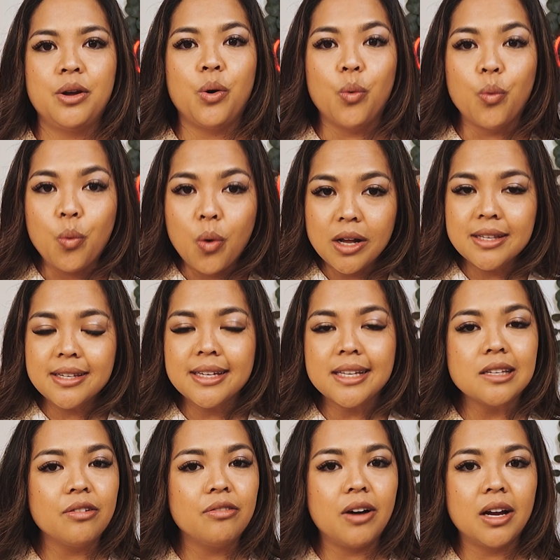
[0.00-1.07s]
Once
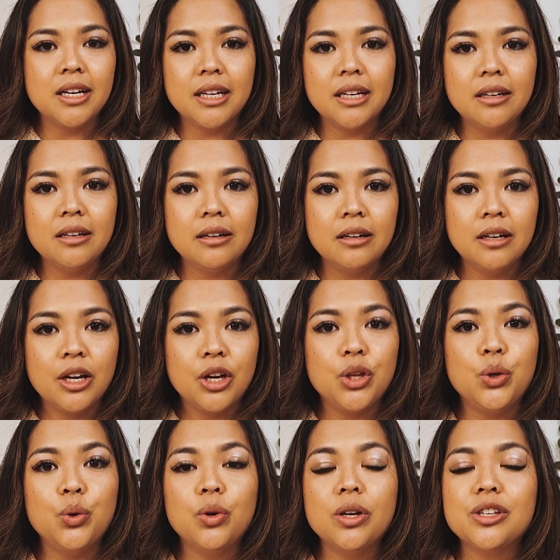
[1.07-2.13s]
it's funded,
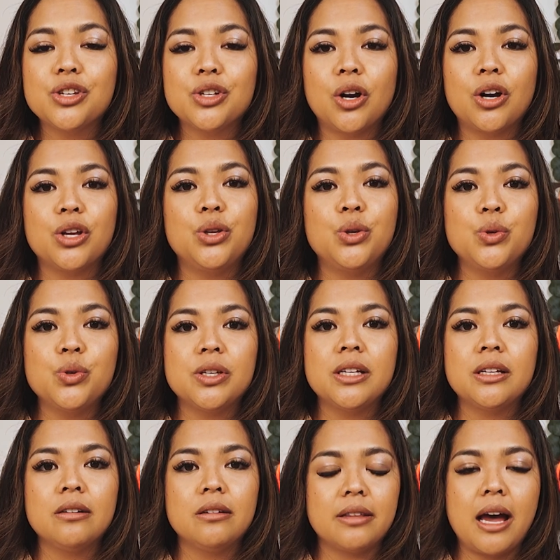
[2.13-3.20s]
you can start
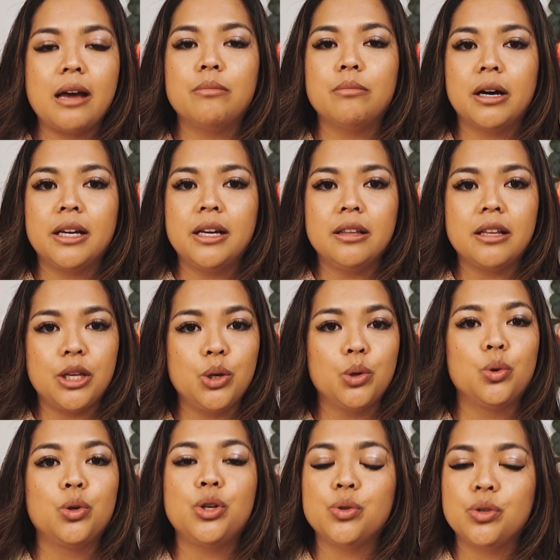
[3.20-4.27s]
using that money that
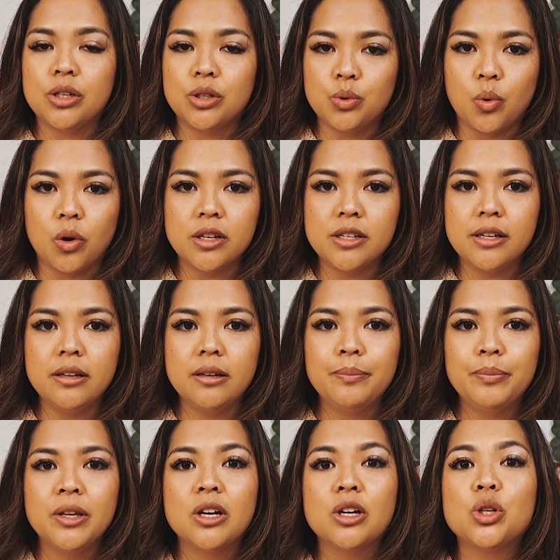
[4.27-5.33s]
you're using towards it
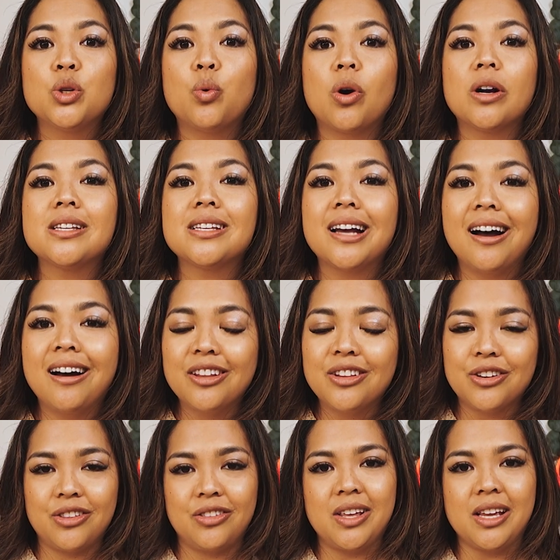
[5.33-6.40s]
towards
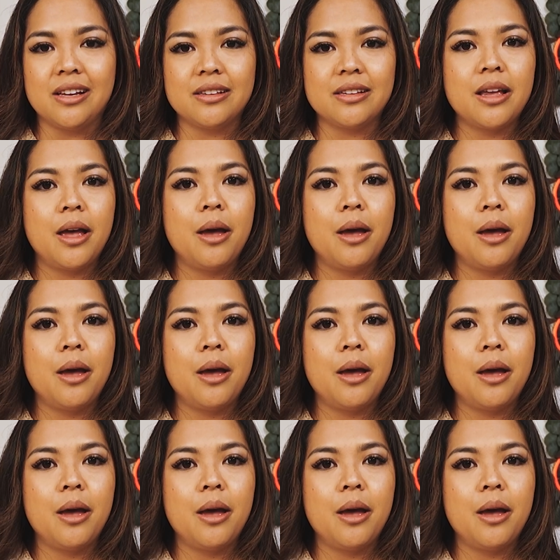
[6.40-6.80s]
other things,